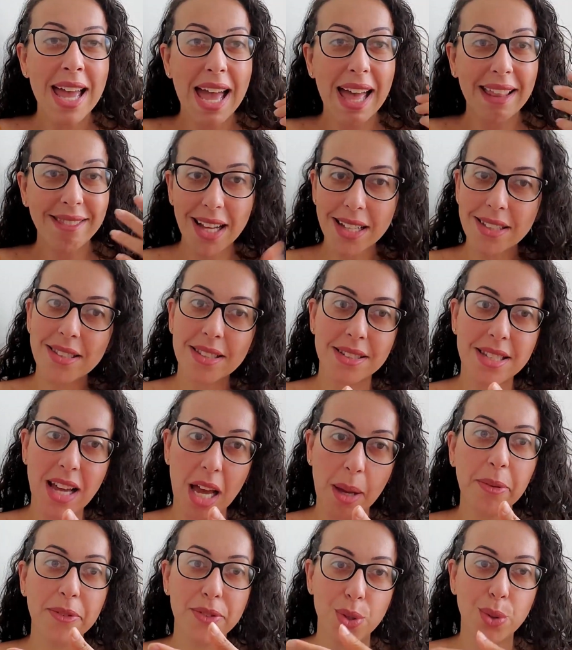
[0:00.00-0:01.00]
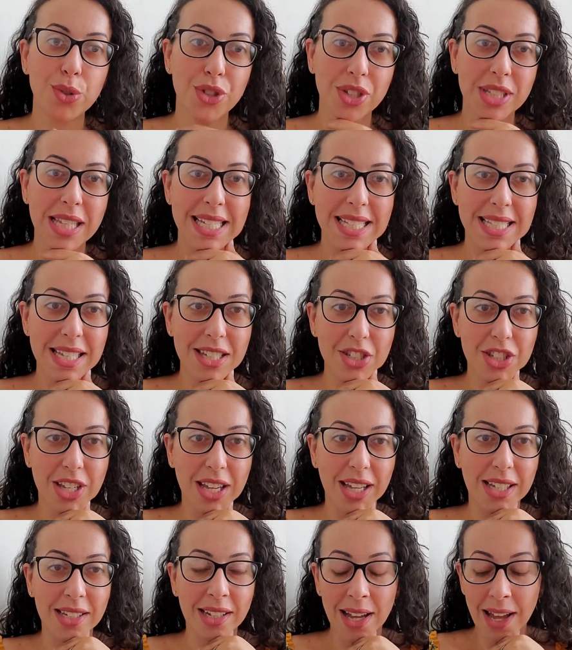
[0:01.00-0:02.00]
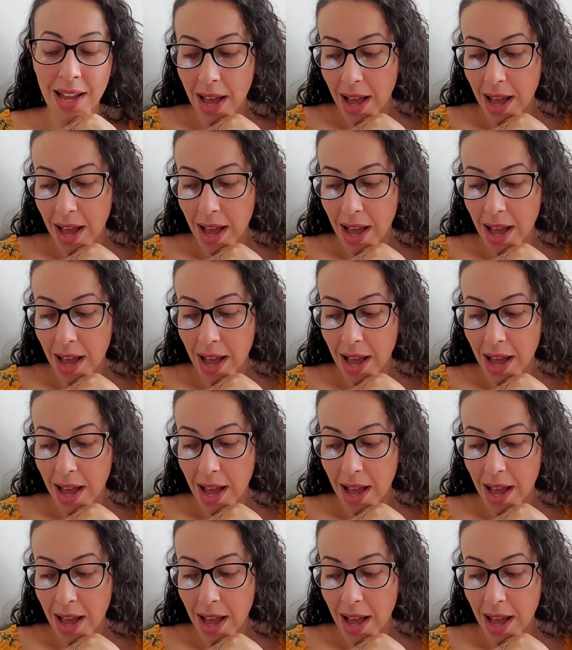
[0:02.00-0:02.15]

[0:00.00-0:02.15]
And that's a type of socialization.